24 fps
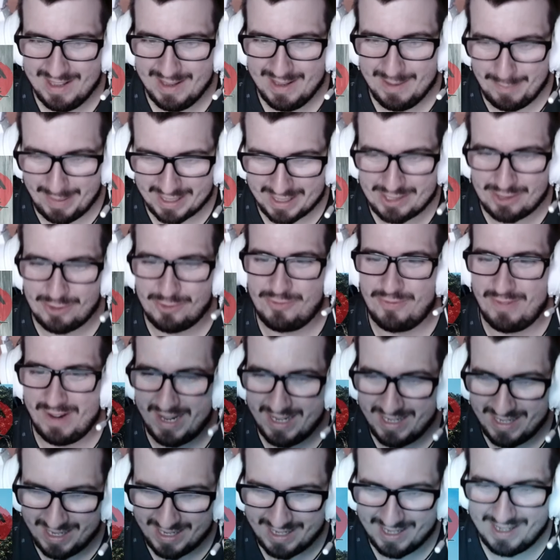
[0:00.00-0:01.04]
Back to
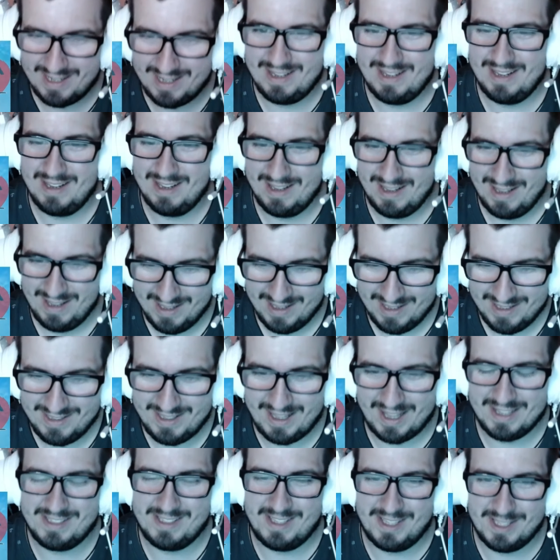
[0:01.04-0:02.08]
training.
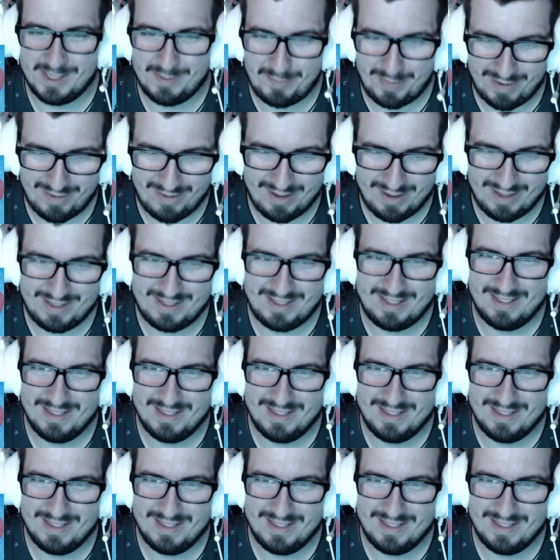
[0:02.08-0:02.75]
That's the spirit.